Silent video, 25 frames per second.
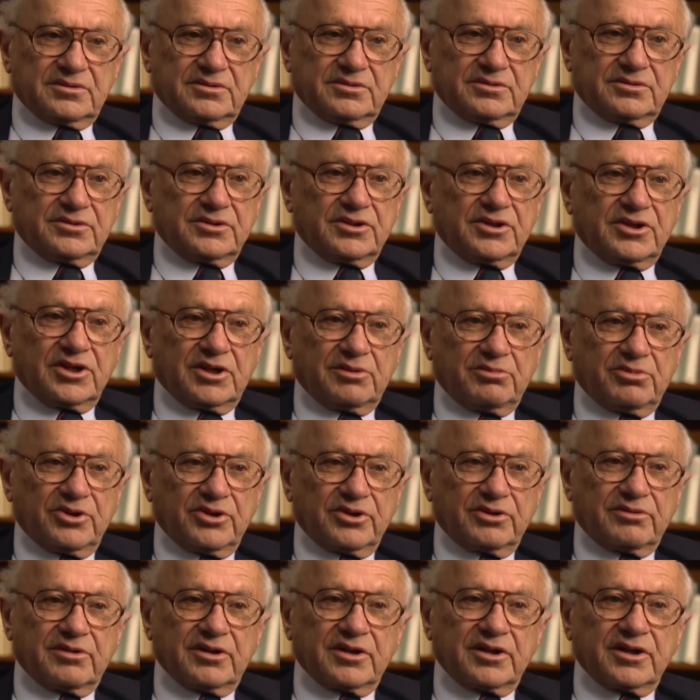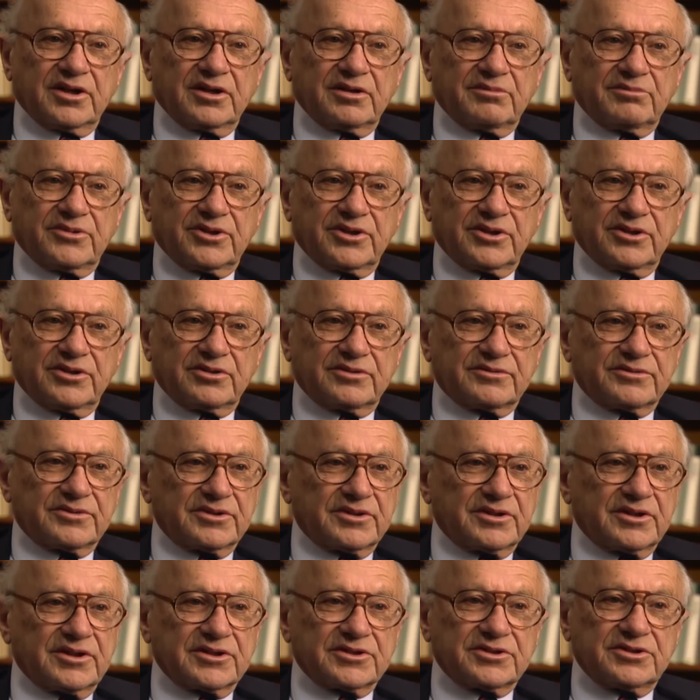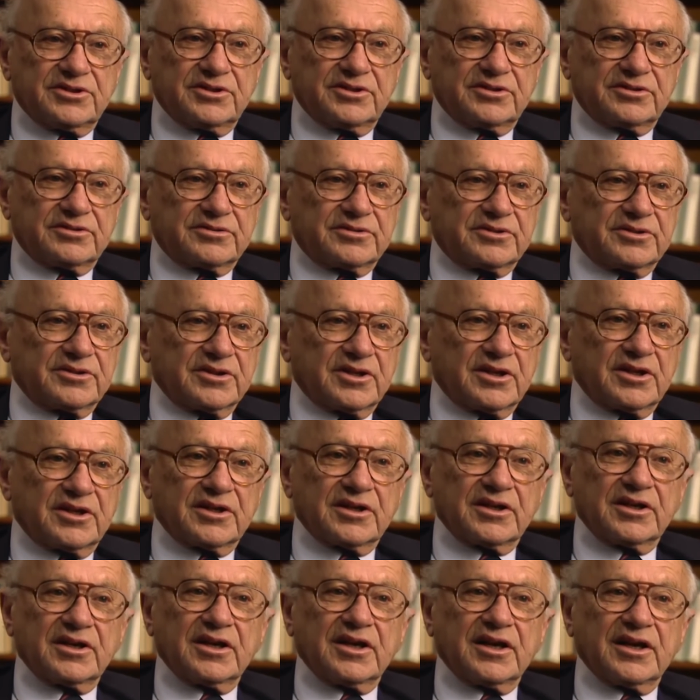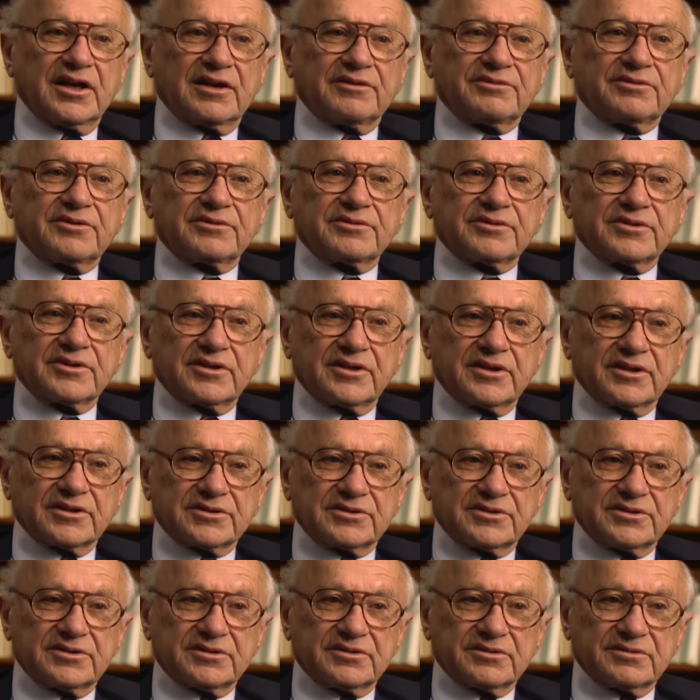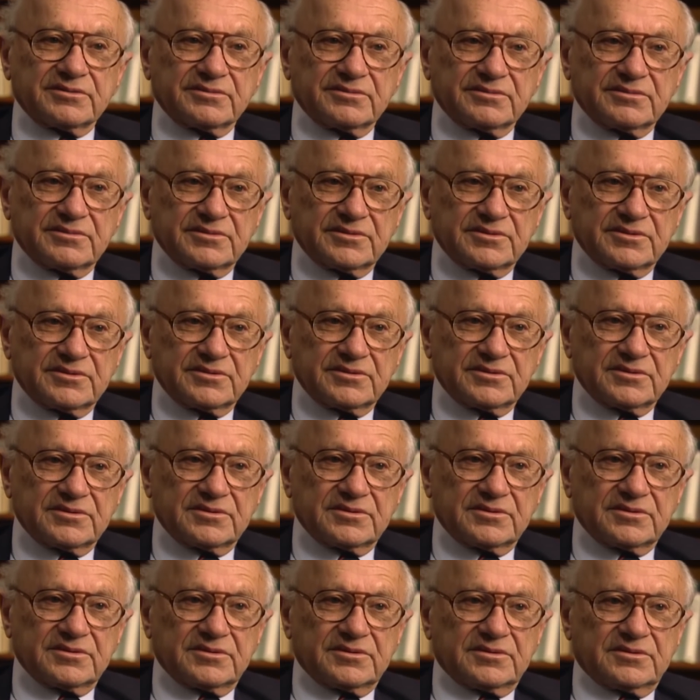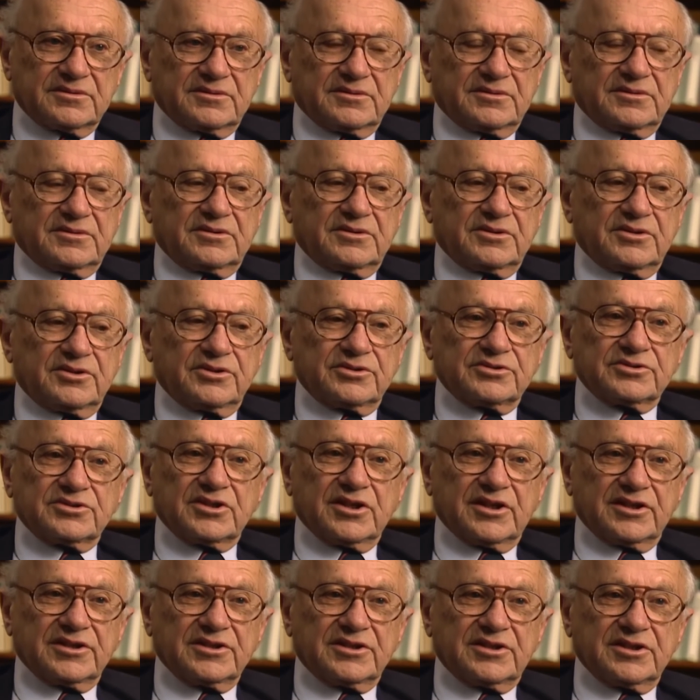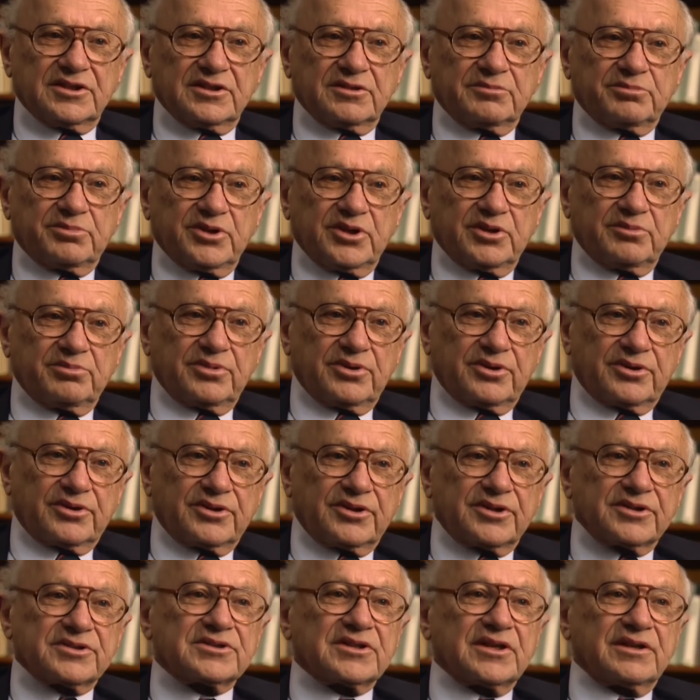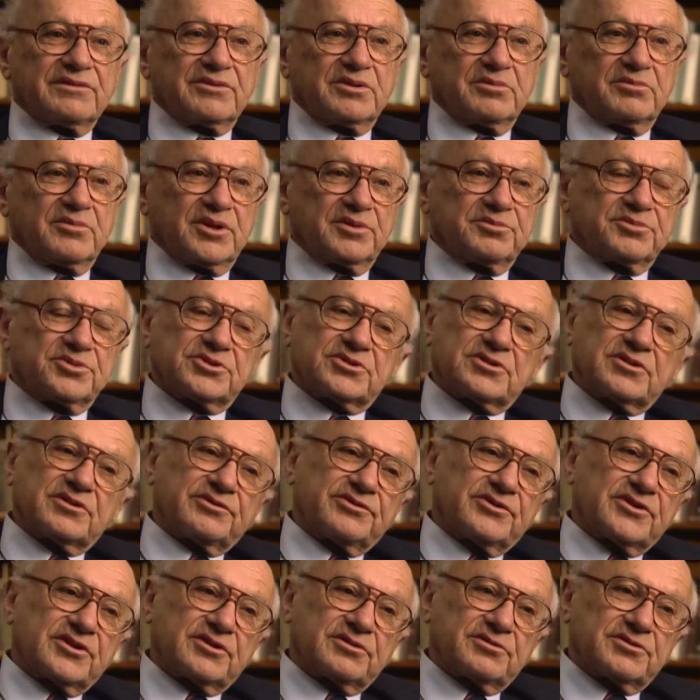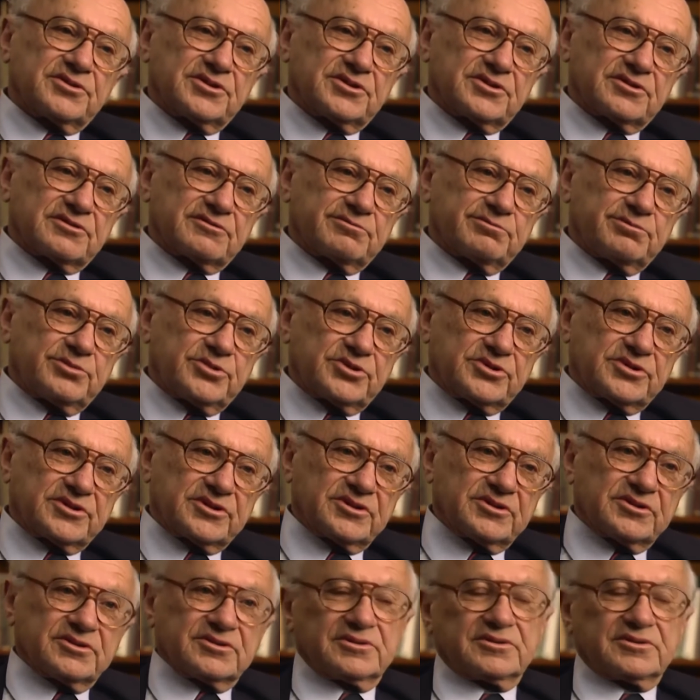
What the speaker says: to double the quantity of money over the next year or to cut it in half over the next year. Those 19 people are the 7 members of the Federal Reserve Board